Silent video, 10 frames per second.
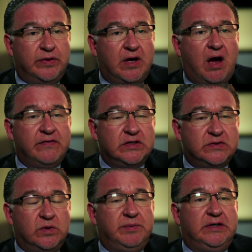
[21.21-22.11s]
the
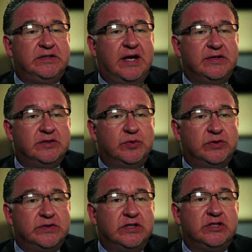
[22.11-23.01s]
obvious would be
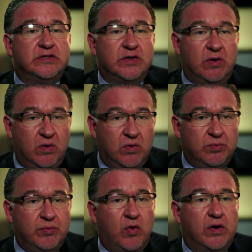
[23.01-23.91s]
tangible, such as a
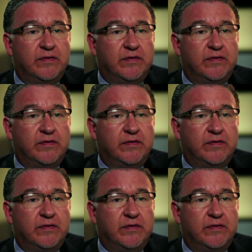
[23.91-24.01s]
home or